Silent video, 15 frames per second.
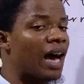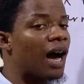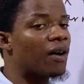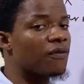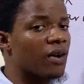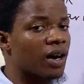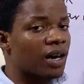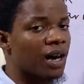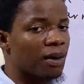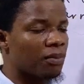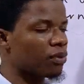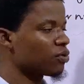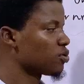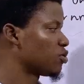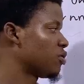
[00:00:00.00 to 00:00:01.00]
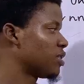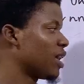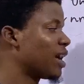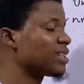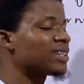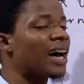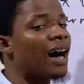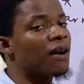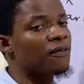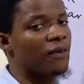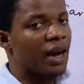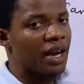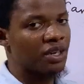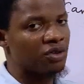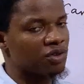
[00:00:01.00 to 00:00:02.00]
alpha carbon. So it has alpha
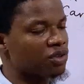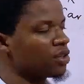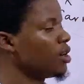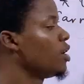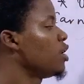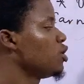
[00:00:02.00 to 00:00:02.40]
hydrogen.